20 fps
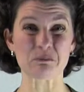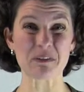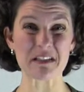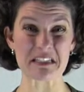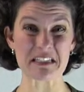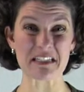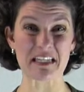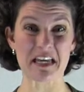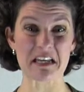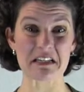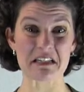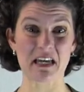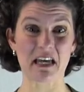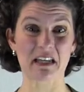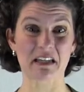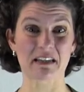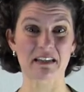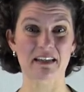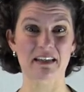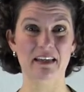must get
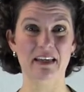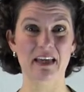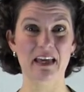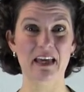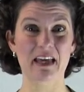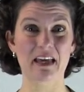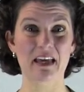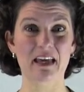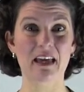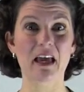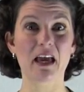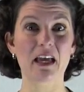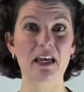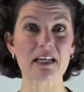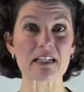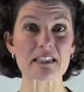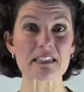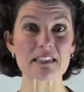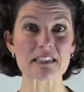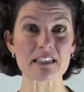done?
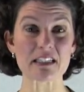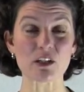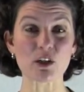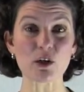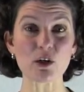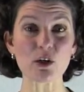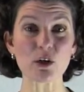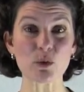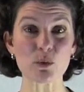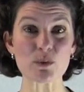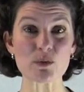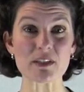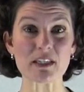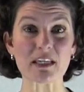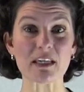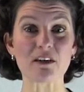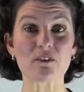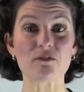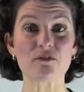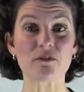Consider
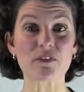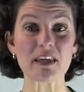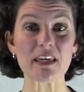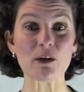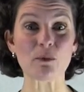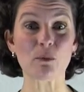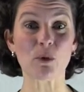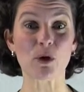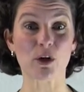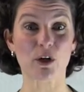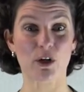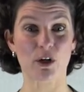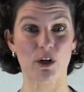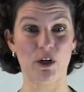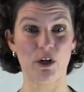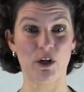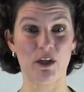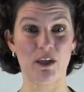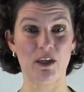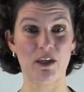using
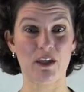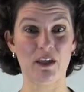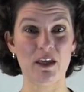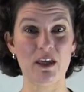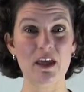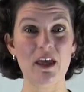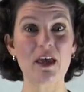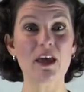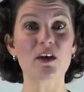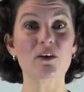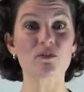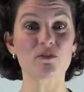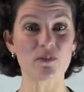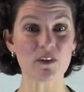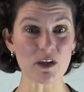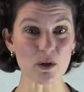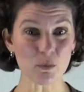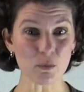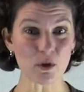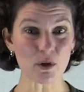VWorker.
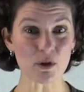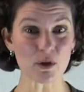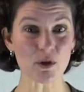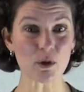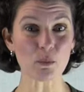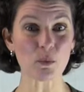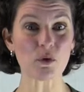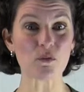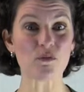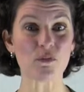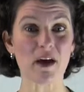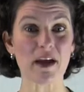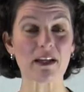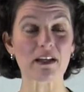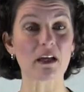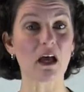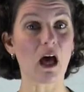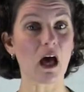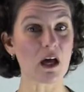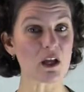VWorker will find
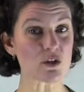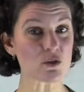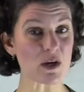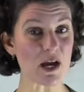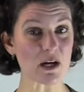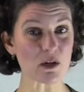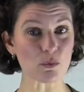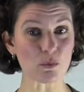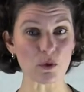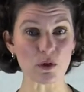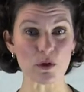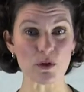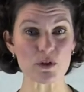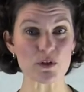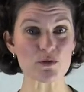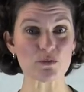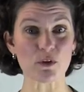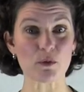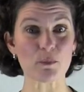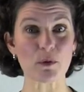contract workers
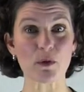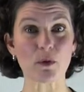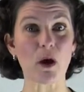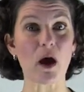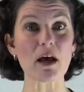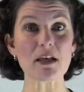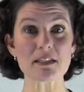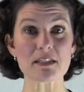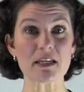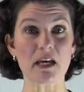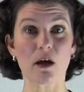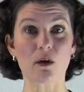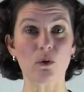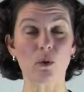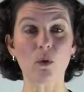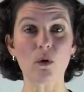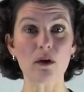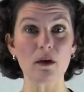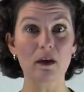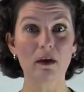from across town
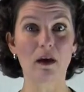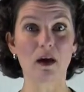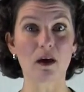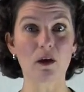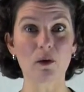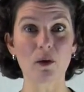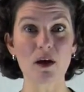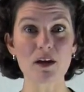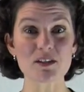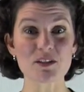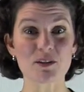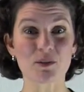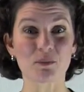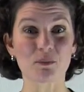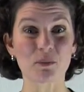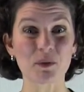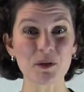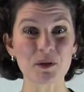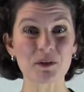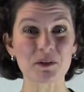or across the
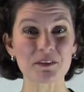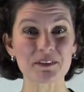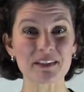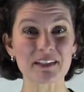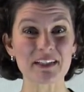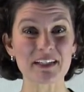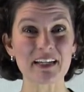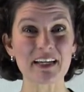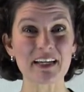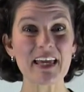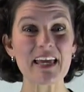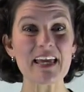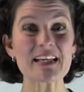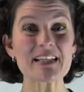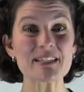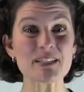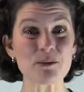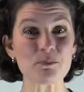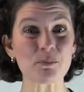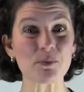world.
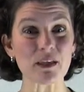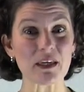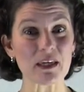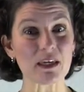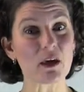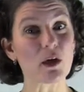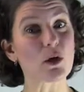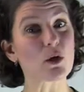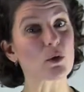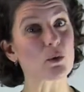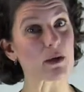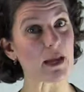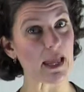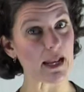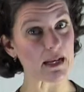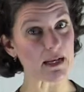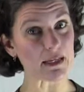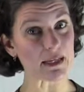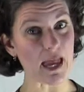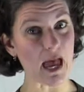Simply create
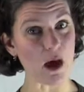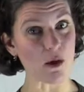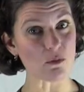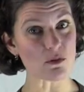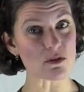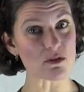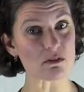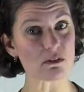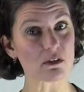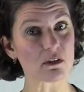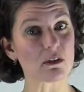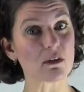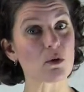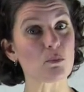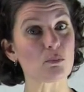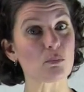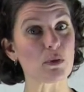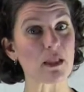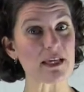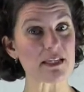an account,
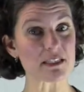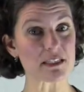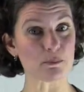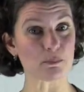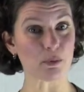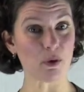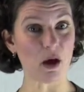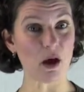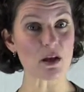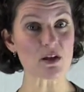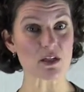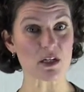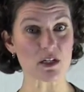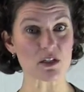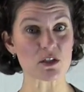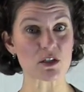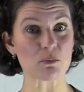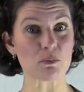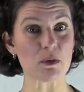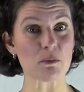place a project
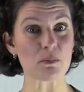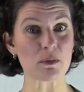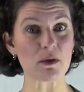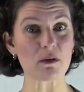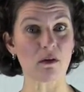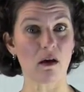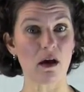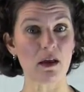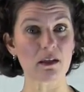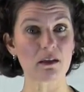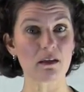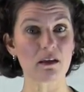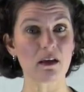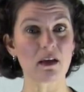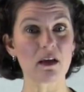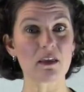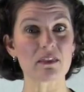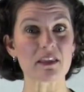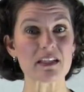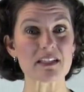to be bid on,
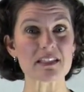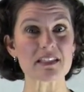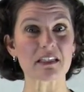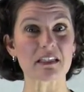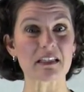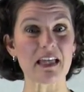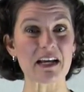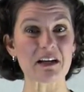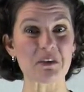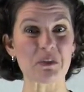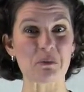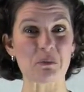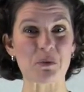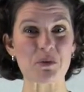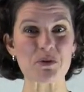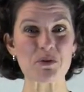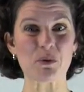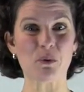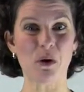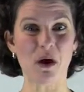then select the
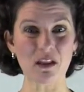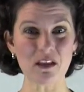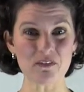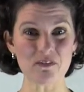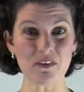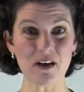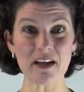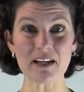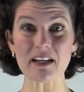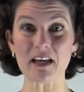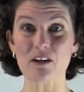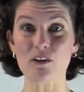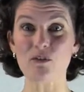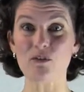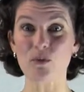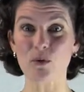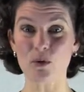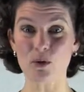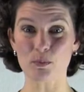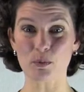most qualified and
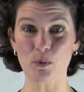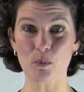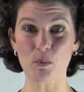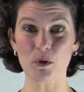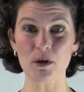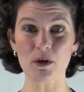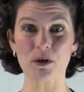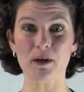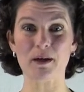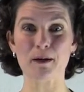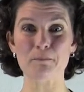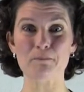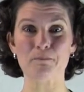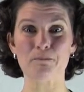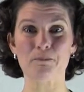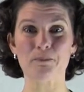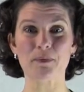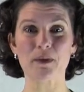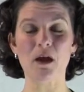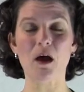affordable worker.
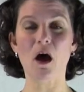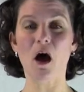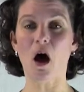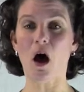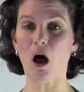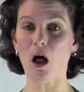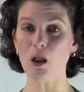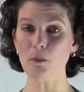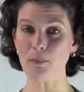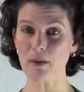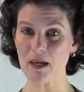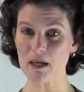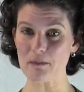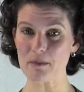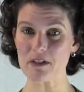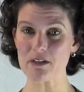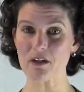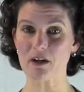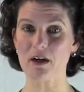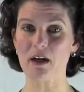All
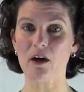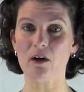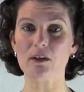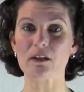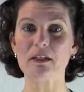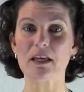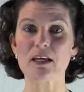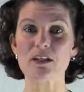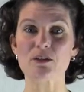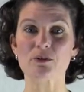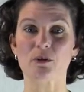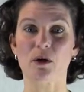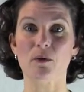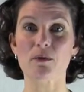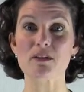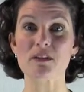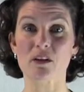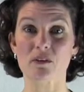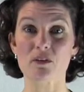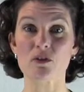payments are held in escrow
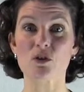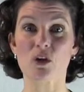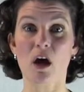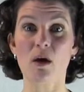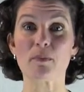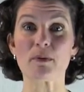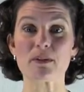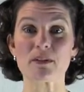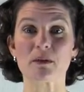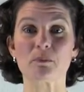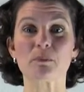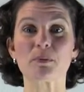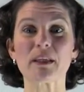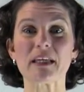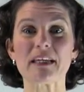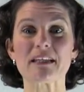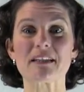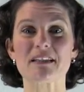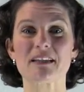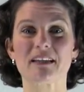until the job is
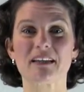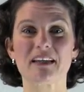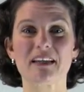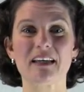complete.